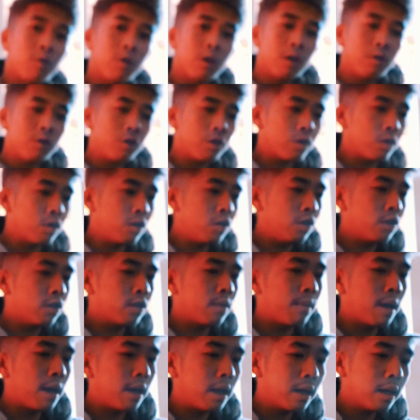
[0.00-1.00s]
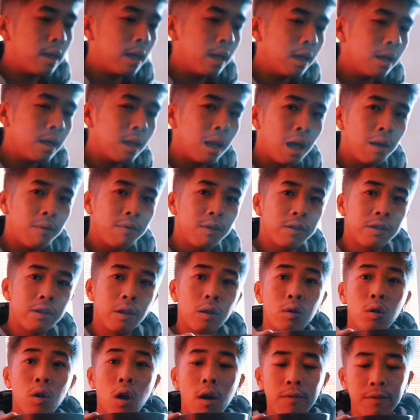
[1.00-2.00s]
morning I'm just going to do some editing and have this
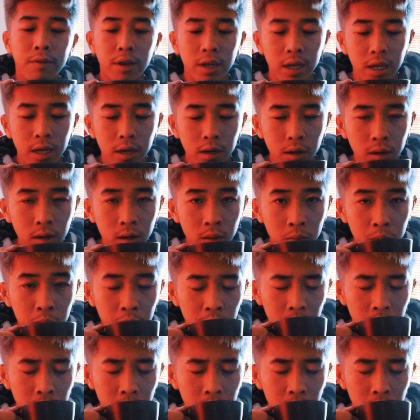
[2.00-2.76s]
little coffee here.